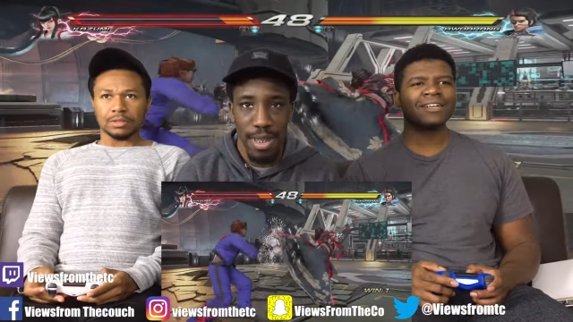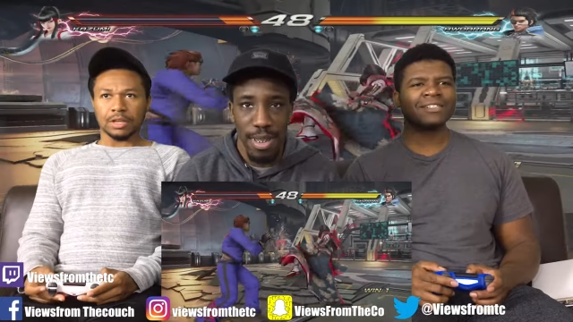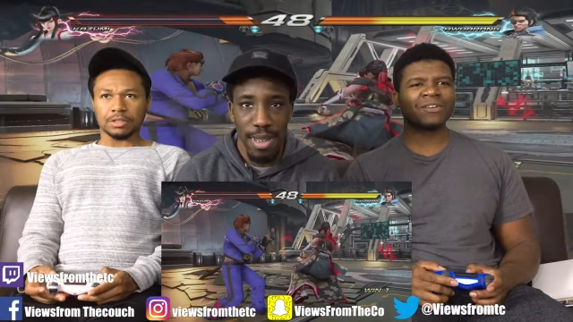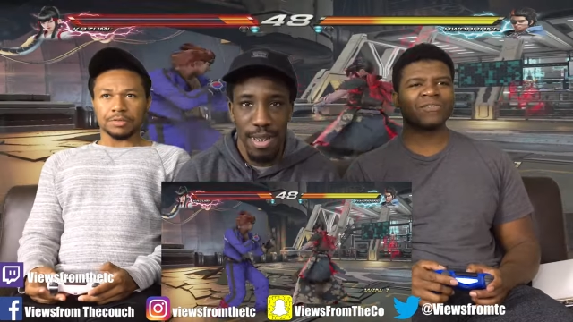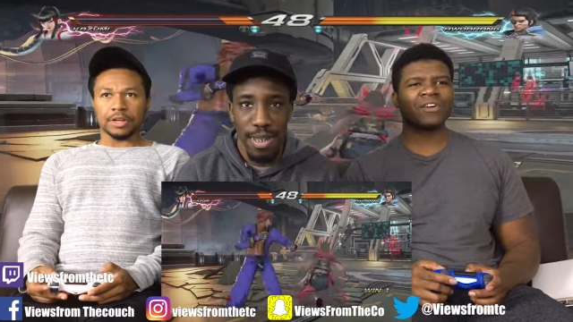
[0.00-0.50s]

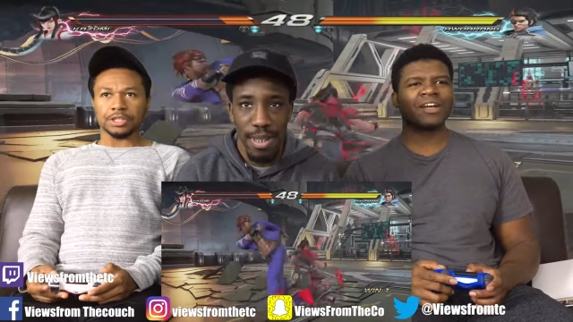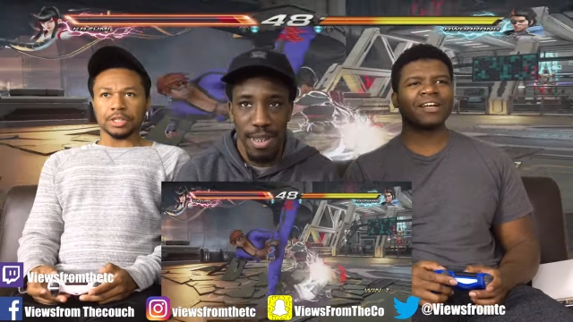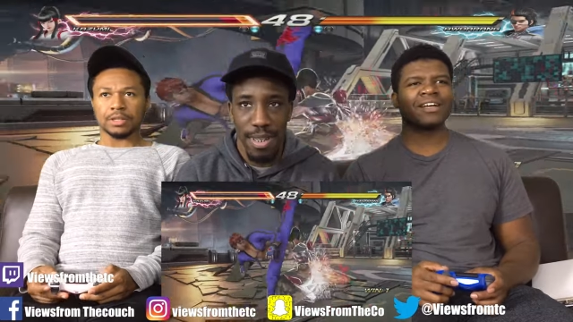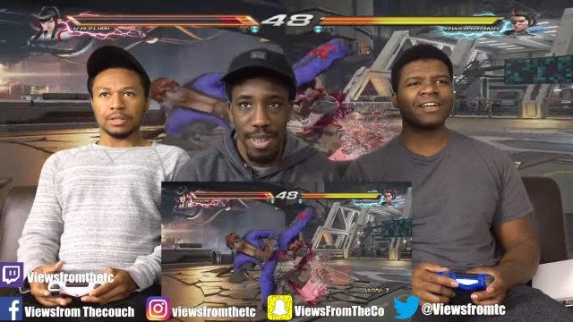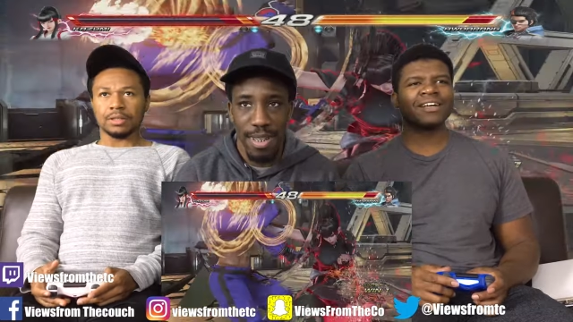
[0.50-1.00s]
Speaker 1: Thanks, so
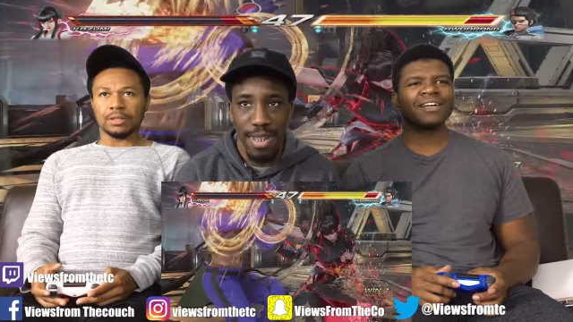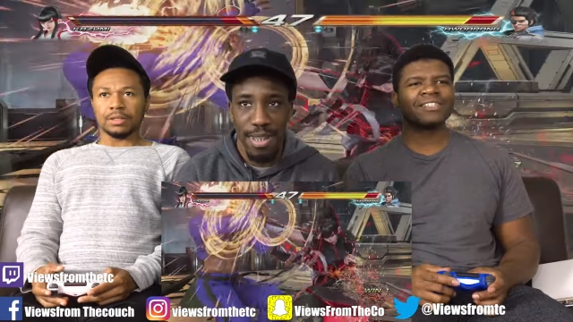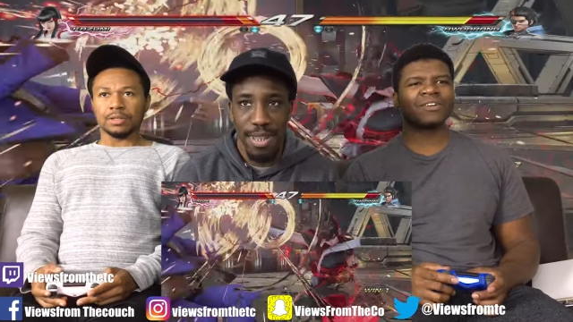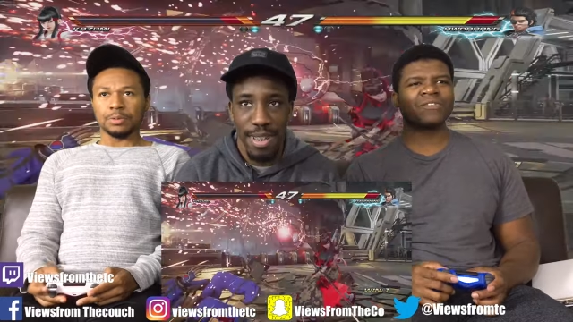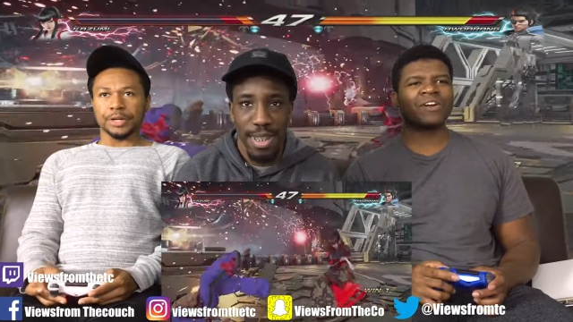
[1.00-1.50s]
Fred,
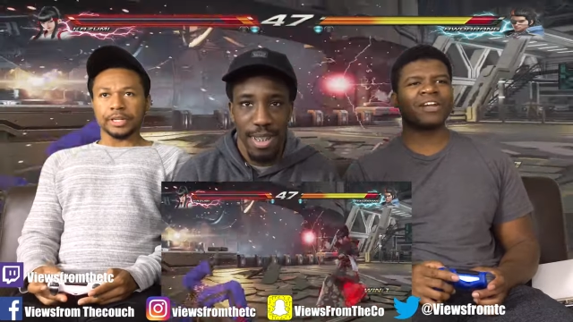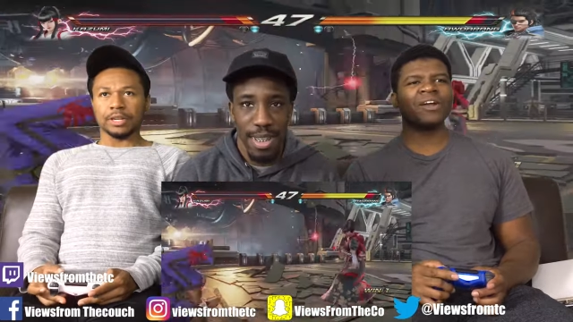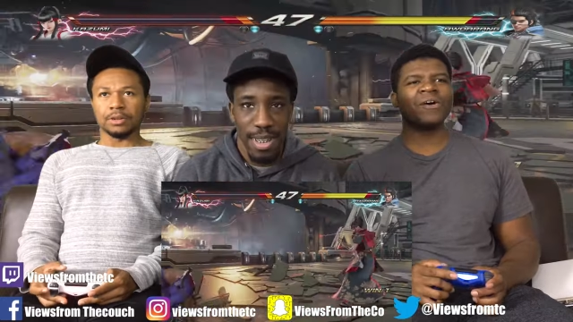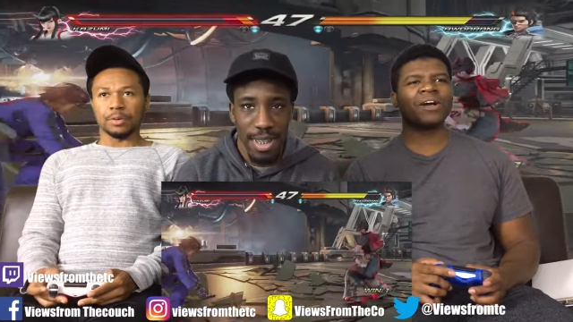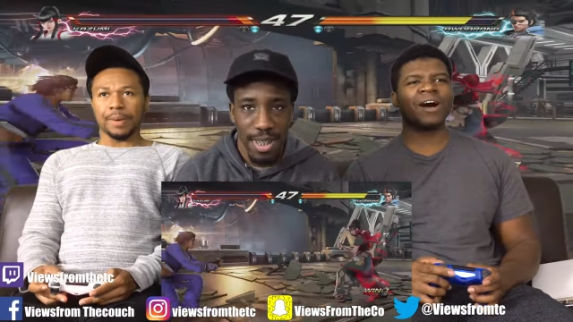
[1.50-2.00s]
so Fred,
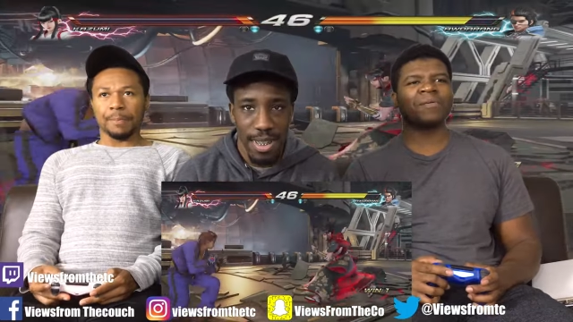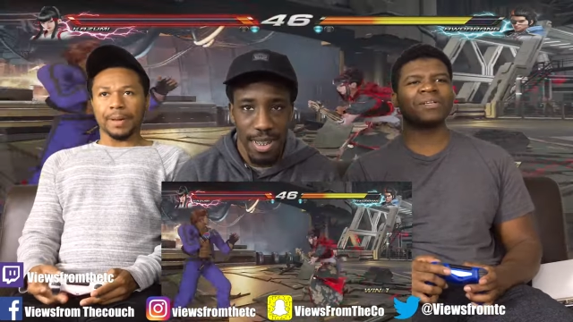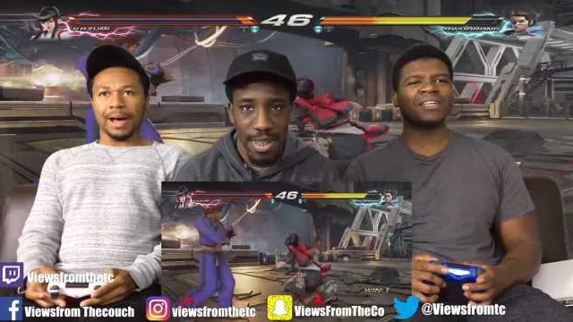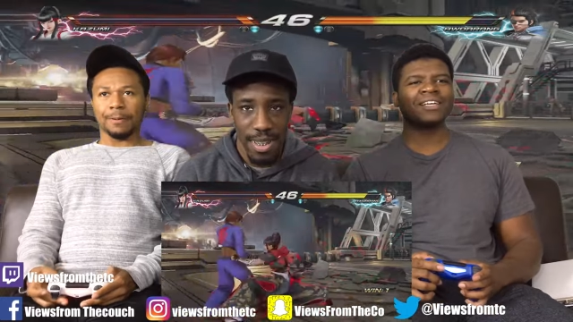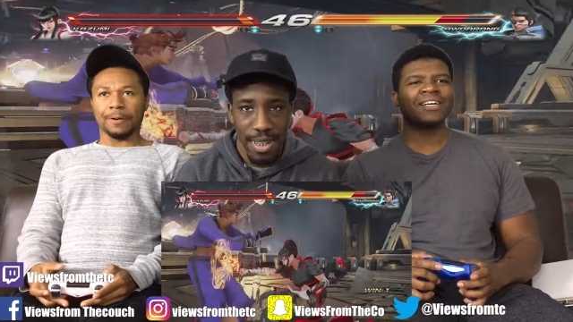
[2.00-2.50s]
no
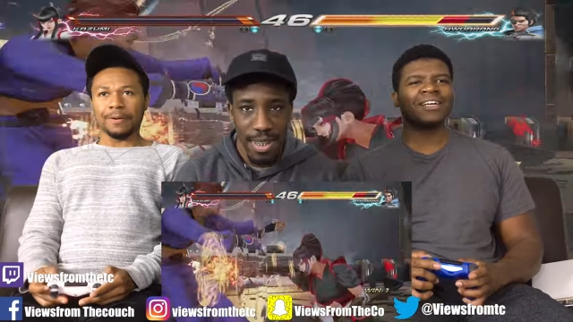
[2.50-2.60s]
common power.